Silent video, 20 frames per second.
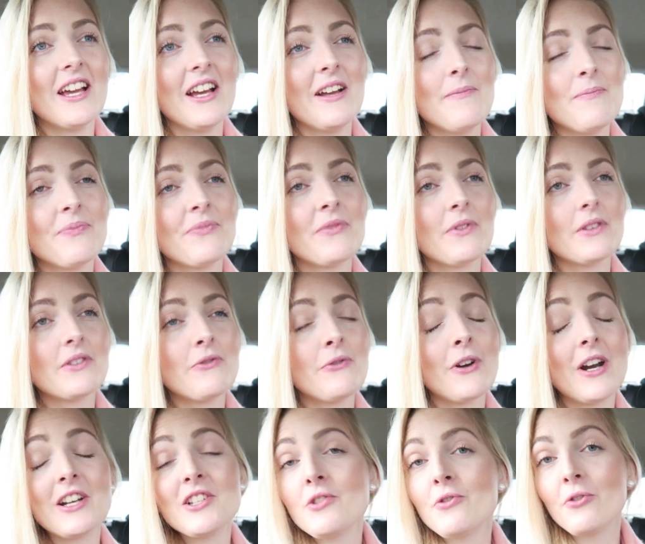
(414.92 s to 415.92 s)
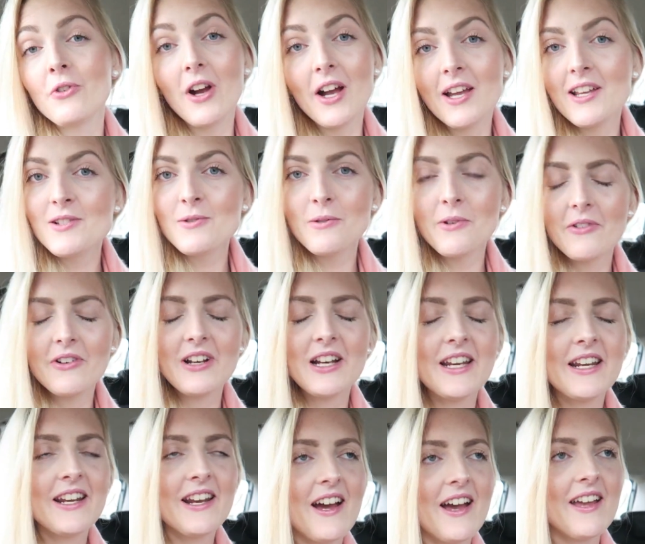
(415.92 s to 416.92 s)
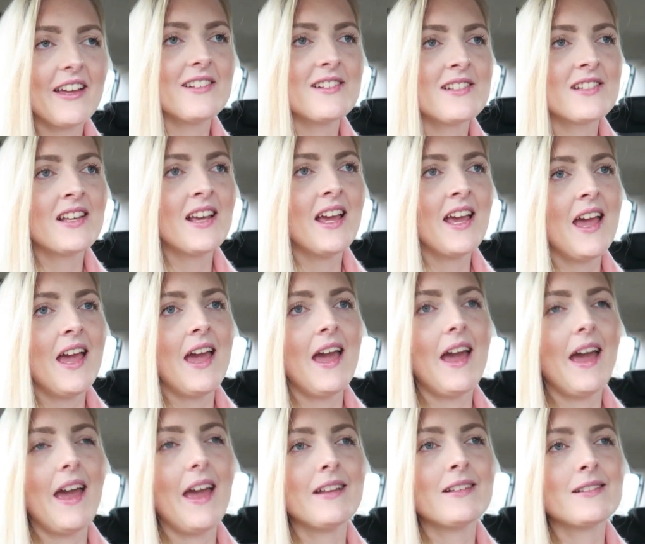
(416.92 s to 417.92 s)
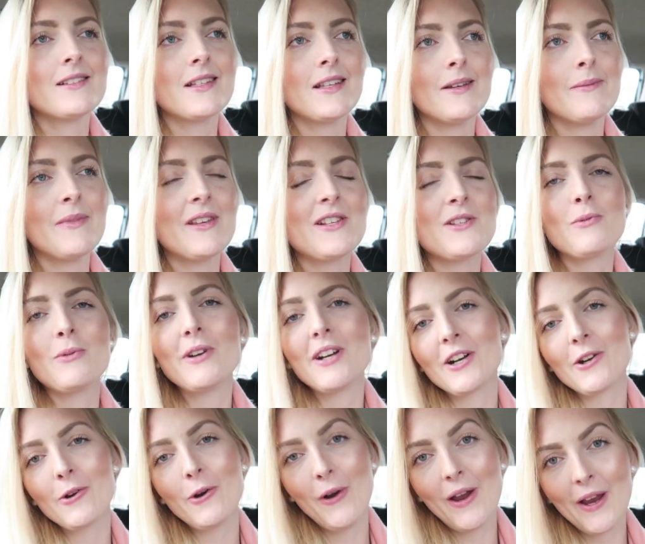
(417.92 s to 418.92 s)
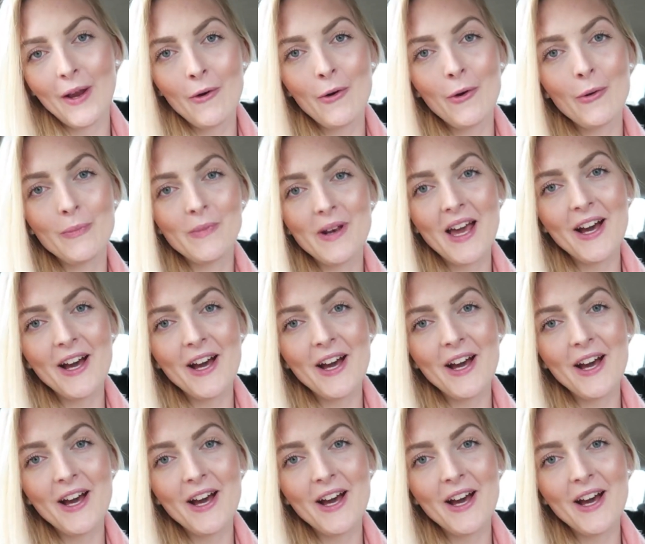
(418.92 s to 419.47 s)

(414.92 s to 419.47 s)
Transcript: um, French fries were really nice. And um, yes, we are going home